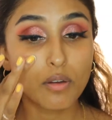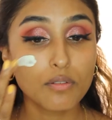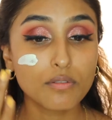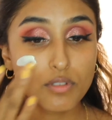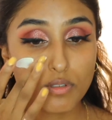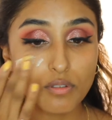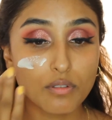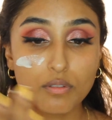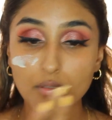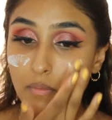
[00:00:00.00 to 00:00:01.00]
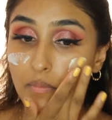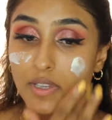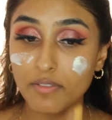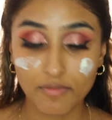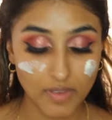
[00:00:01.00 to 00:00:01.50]
onto my
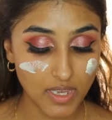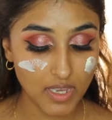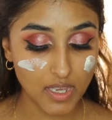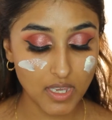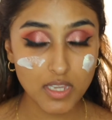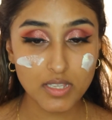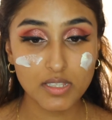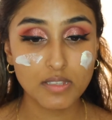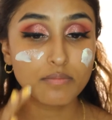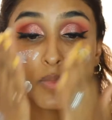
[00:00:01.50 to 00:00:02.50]
face.